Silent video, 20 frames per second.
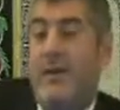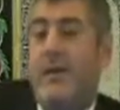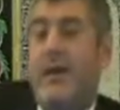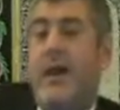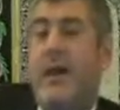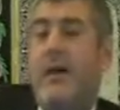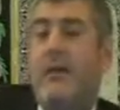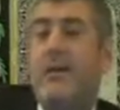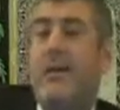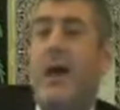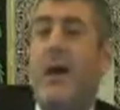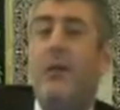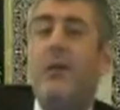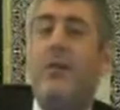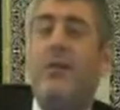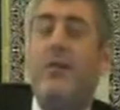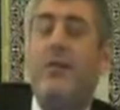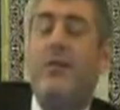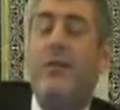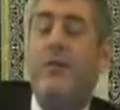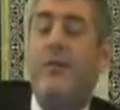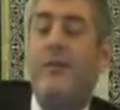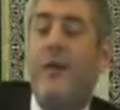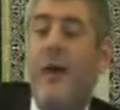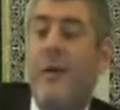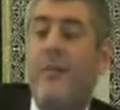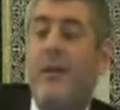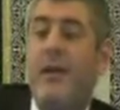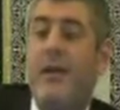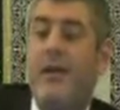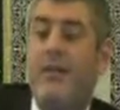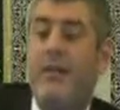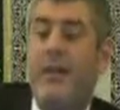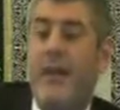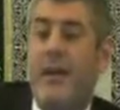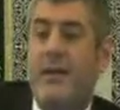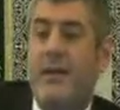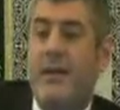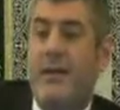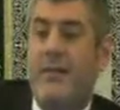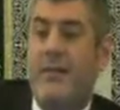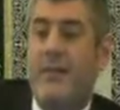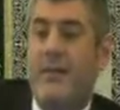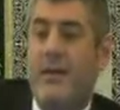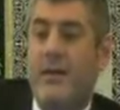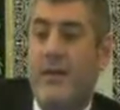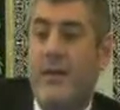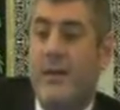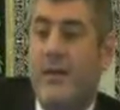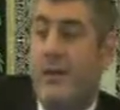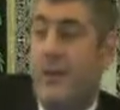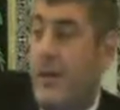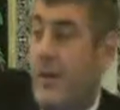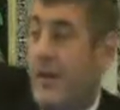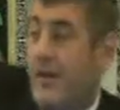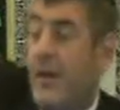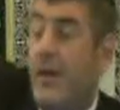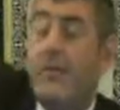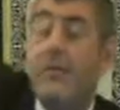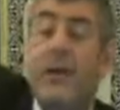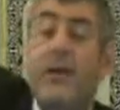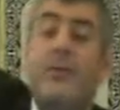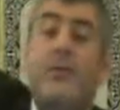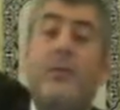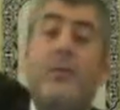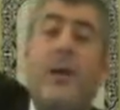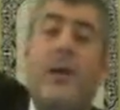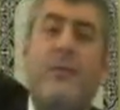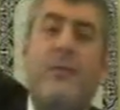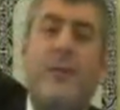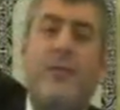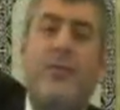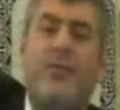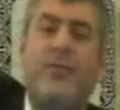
And there are thousands of families like this. I came here to buy